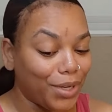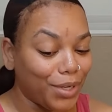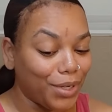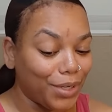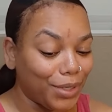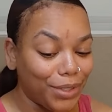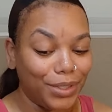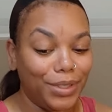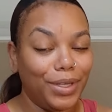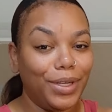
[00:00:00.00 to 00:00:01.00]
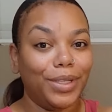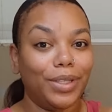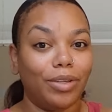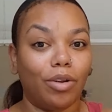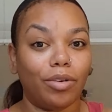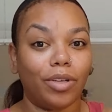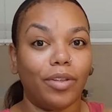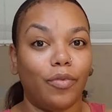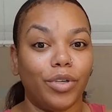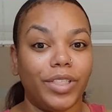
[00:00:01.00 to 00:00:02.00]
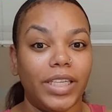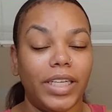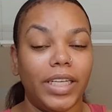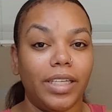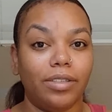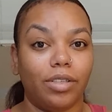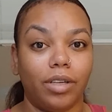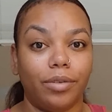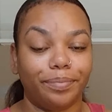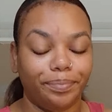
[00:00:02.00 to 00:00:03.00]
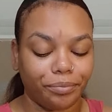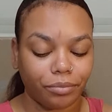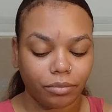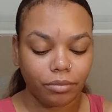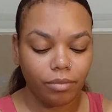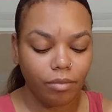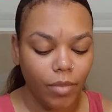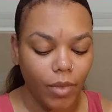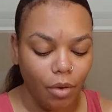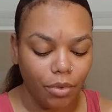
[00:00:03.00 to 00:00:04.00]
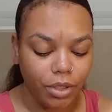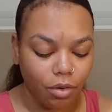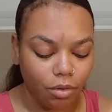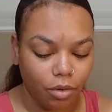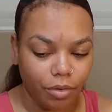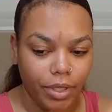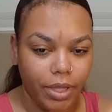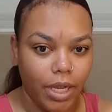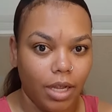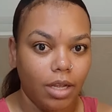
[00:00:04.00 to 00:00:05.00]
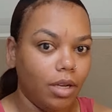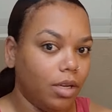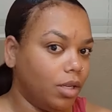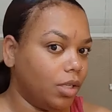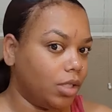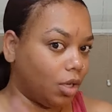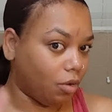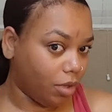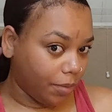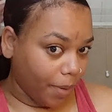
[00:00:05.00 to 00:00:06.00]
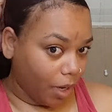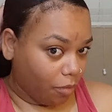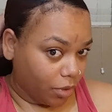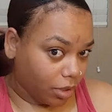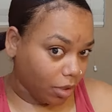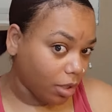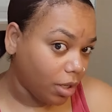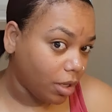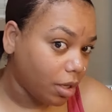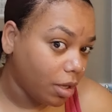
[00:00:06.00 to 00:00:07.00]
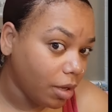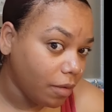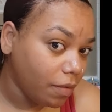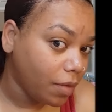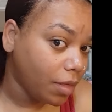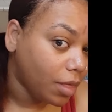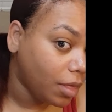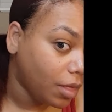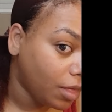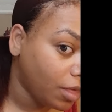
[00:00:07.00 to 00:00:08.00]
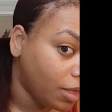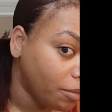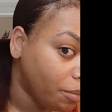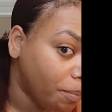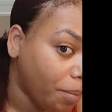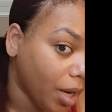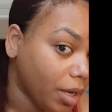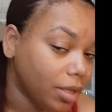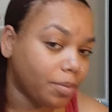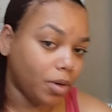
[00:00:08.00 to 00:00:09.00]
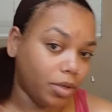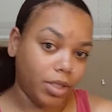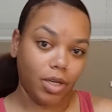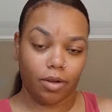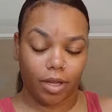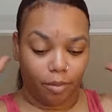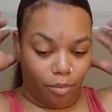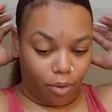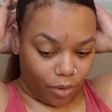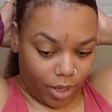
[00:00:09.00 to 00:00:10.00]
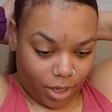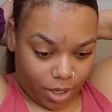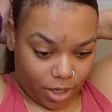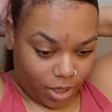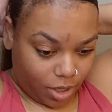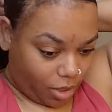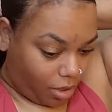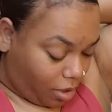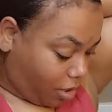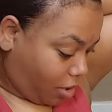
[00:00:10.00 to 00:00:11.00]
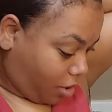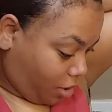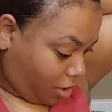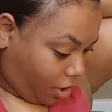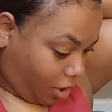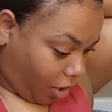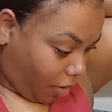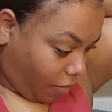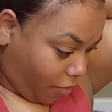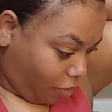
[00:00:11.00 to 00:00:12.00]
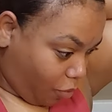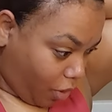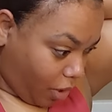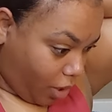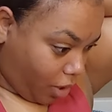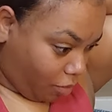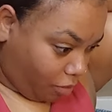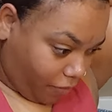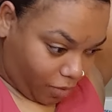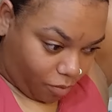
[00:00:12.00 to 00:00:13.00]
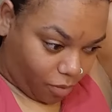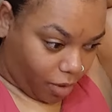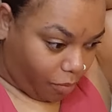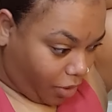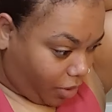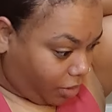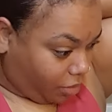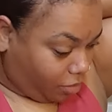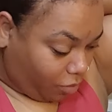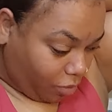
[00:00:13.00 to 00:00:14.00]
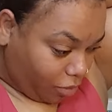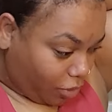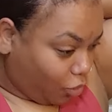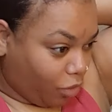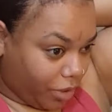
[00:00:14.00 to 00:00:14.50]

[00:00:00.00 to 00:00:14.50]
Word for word: uh, a little longer than the 14 inch. So I want to go lower than that. So this part, we're just gonna give the back of this ponytail a braid. However you braid, or if you don't know how to braid, just girl, just